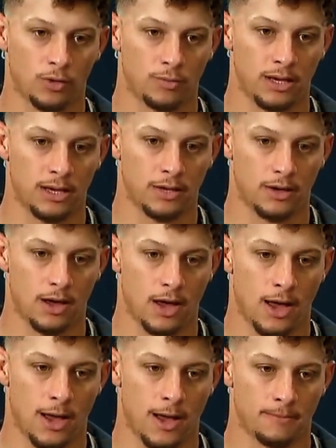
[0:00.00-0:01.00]
In
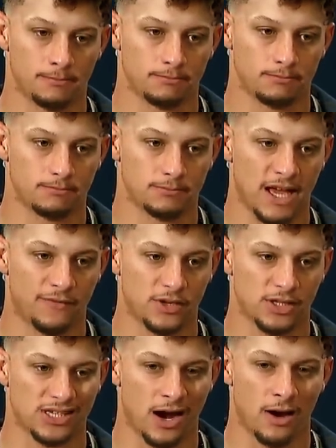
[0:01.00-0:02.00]
2024, Mahomes
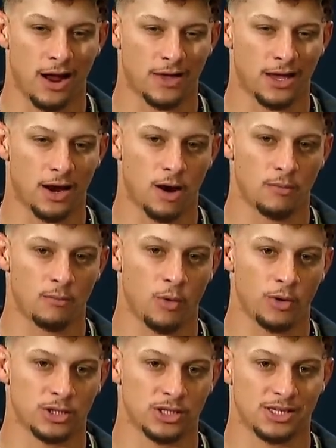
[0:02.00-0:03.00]
took 36
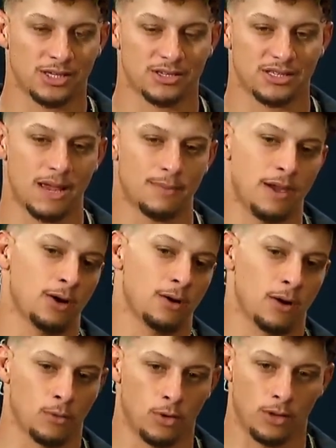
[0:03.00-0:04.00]
sacks, the
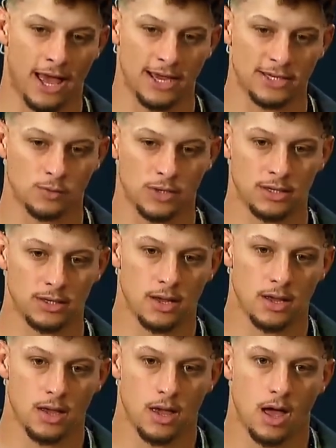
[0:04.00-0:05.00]
12th most in the
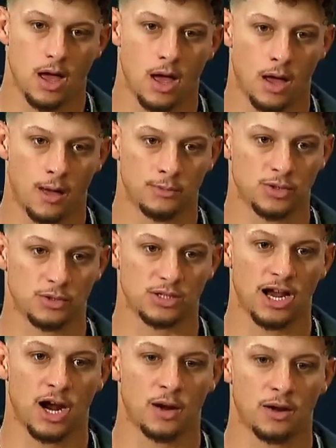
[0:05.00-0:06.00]
league. That's a
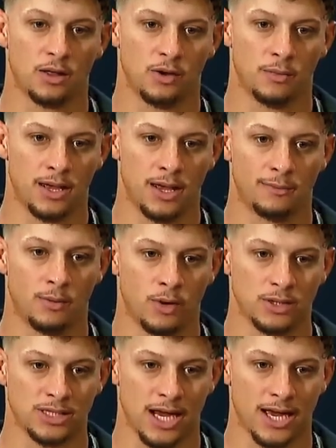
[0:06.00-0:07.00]
number that's way too
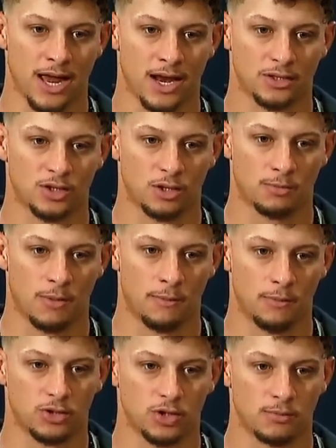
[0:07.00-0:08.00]
high if the
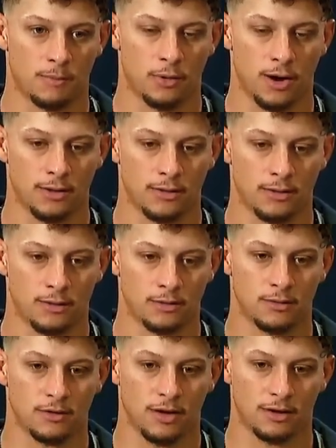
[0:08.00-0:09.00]
Chiefs want to continue their
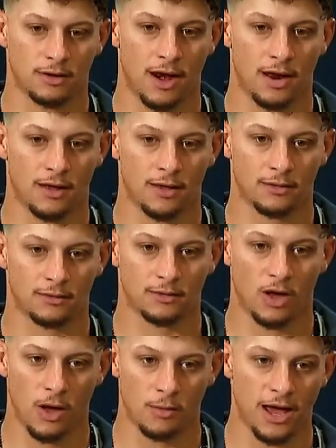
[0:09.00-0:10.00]
deep playoff
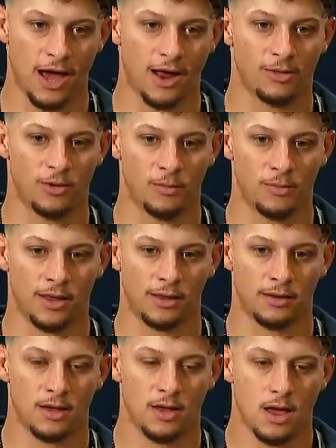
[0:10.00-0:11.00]
runs and keep
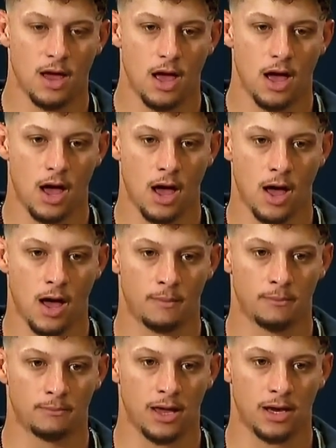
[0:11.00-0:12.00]
winning.
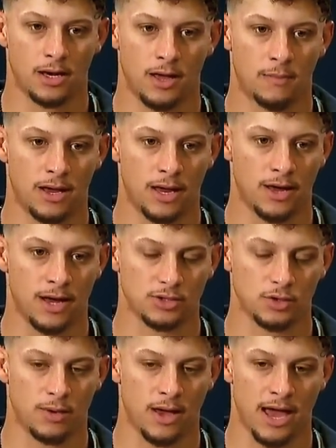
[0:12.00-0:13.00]
Super Bowls. I
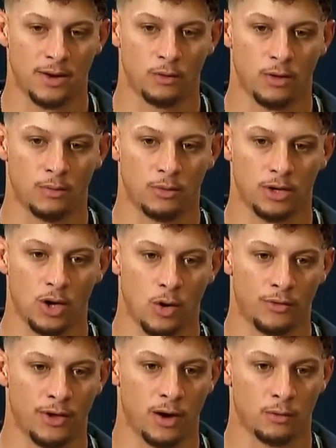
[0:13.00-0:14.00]
mean, we've all seen
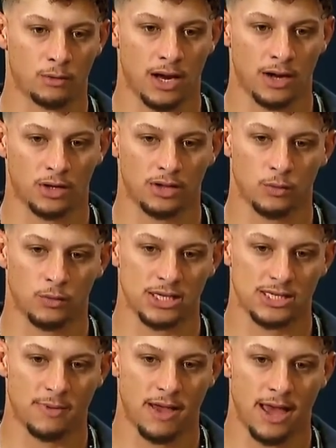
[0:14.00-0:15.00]
Mahomes do amazing
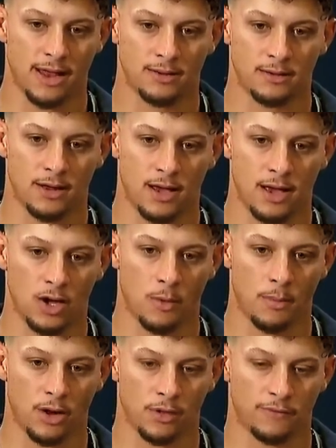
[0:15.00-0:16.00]
things under pressure,
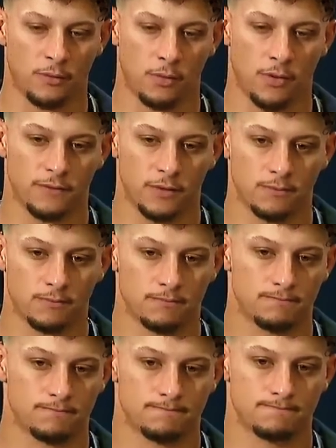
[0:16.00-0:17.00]
but no
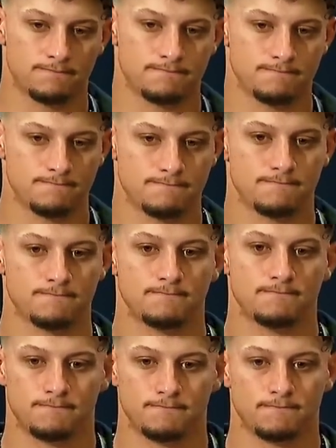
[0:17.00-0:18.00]
quarterback can keep that
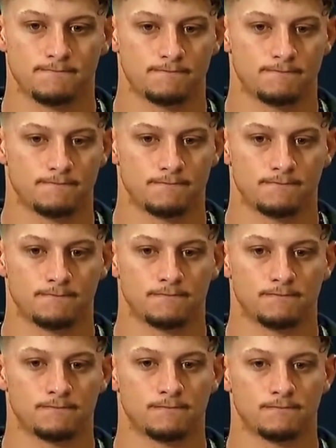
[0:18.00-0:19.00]
up forever.
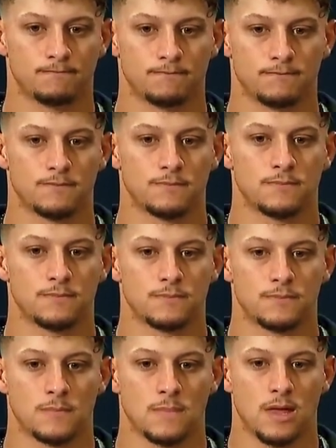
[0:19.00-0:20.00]
At some point,
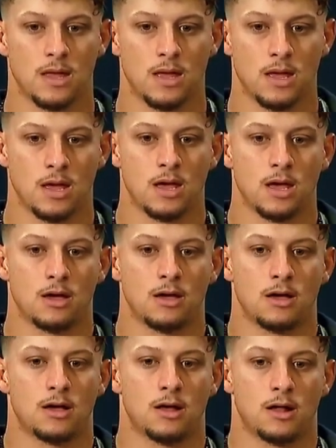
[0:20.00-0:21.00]
the hits take their
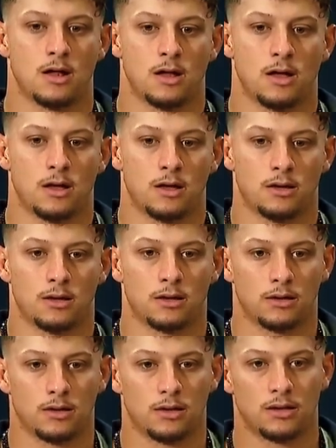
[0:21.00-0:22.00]
toll.
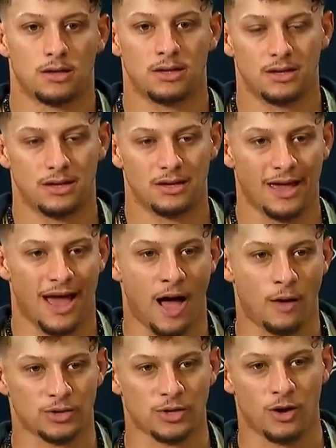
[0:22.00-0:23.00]
So, what are
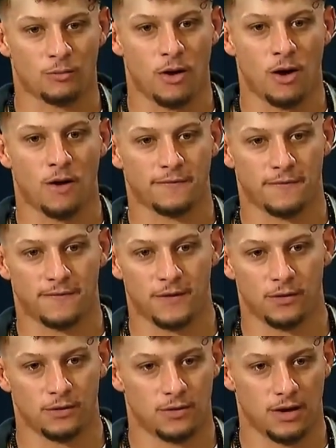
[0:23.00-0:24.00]
the Chiefs doing to
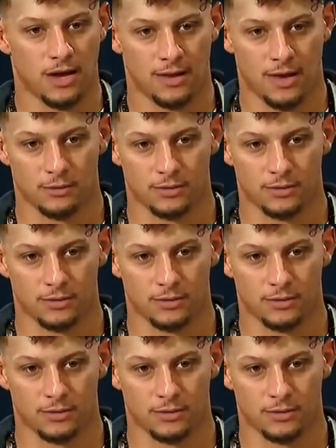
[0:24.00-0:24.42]
fix that?